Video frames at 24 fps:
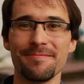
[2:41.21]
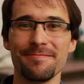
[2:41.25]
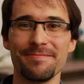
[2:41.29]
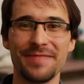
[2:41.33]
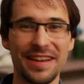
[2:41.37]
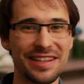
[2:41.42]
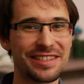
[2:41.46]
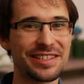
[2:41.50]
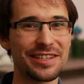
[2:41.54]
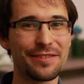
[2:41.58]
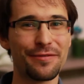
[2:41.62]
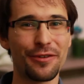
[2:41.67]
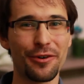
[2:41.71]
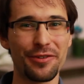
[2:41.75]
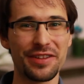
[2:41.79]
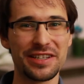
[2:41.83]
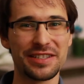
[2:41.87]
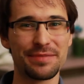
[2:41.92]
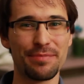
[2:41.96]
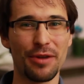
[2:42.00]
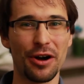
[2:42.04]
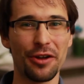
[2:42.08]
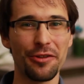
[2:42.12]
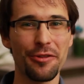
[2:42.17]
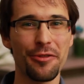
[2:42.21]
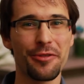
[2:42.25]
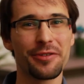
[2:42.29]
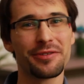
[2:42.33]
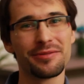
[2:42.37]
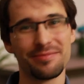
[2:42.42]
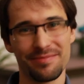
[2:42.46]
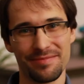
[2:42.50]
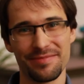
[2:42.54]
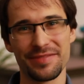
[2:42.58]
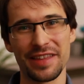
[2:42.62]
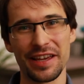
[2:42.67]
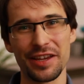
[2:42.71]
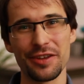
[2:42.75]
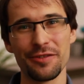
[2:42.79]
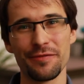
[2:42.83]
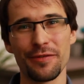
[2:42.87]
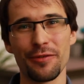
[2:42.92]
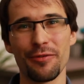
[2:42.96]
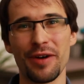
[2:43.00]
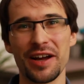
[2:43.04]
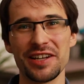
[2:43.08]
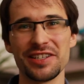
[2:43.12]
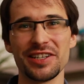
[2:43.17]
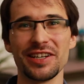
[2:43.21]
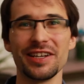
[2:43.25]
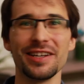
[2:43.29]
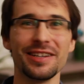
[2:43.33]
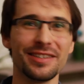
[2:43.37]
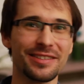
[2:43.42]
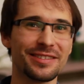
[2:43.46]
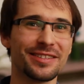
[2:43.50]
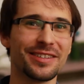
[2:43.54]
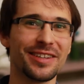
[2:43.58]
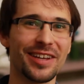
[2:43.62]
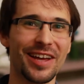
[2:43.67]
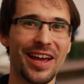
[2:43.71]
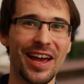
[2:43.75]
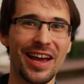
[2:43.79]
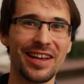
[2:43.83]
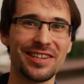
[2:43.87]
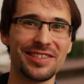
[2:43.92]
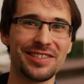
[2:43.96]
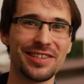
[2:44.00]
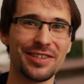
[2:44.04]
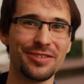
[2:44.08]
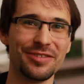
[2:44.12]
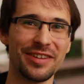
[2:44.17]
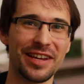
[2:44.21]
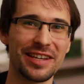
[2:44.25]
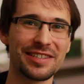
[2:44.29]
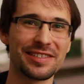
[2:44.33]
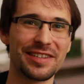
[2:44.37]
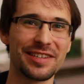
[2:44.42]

That's it for this month. Thank you for watching, and see you next